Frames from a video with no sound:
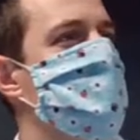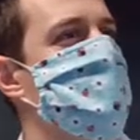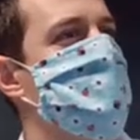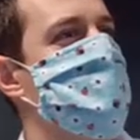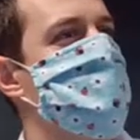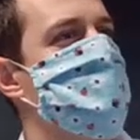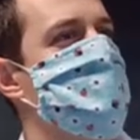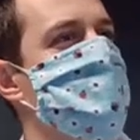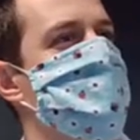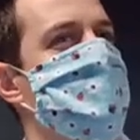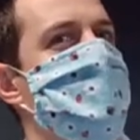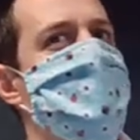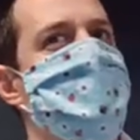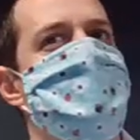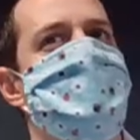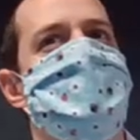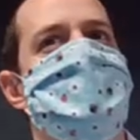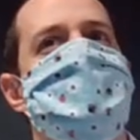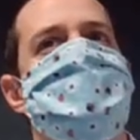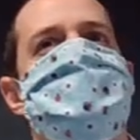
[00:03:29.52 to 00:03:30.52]
that there's a
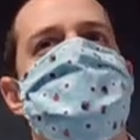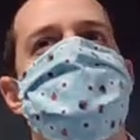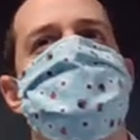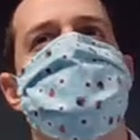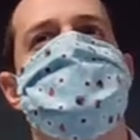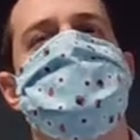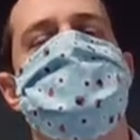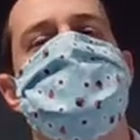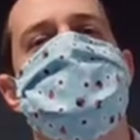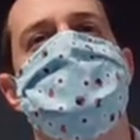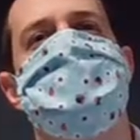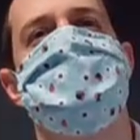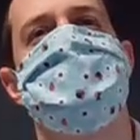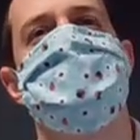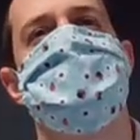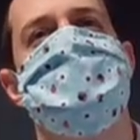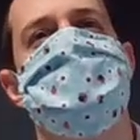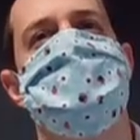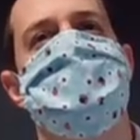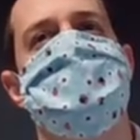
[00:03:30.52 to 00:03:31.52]
background story
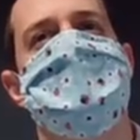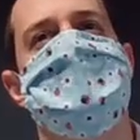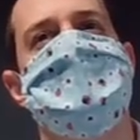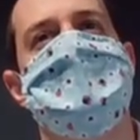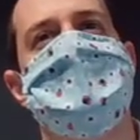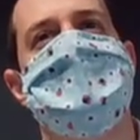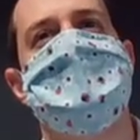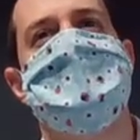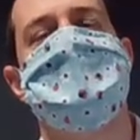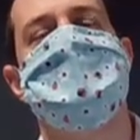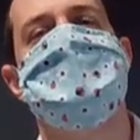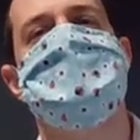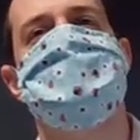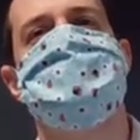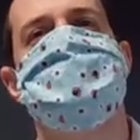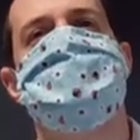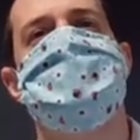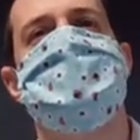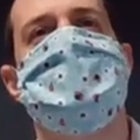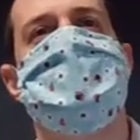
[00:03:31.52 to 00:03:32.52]
where the
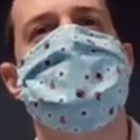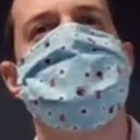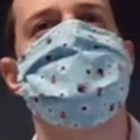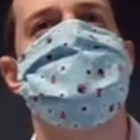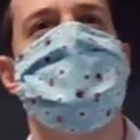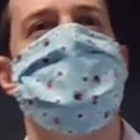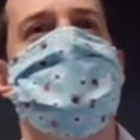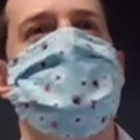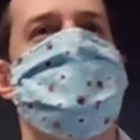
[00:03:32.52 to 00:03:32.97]
Israelites are